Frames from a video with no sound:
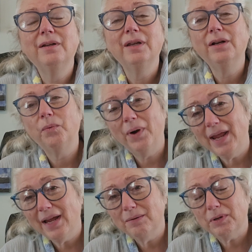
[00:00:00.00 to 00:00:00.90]
in a way
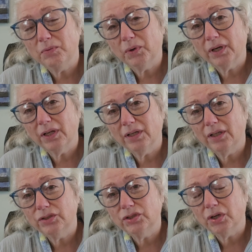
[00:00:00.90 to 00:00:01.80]
I've been working
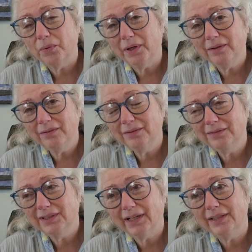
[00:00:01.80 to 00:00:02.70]
on sewing
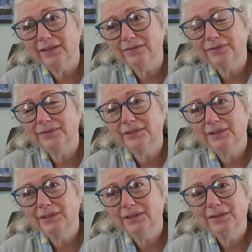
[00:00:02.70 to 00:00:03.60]
kind of
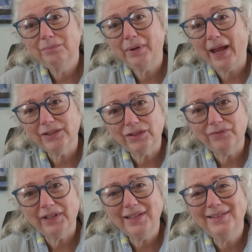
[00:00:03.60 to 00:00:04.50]

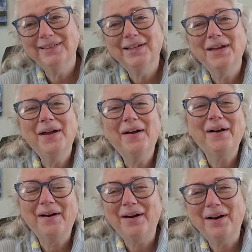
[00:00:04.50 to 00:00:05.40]
passively
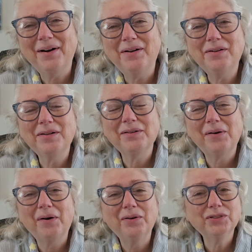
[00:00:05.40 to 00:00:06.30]

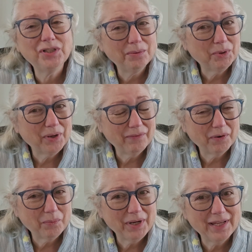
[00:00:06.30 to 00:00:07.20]
all summer
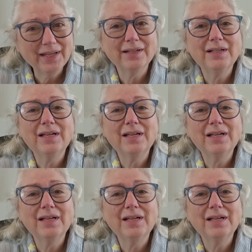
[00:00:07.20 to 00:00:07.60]
every week.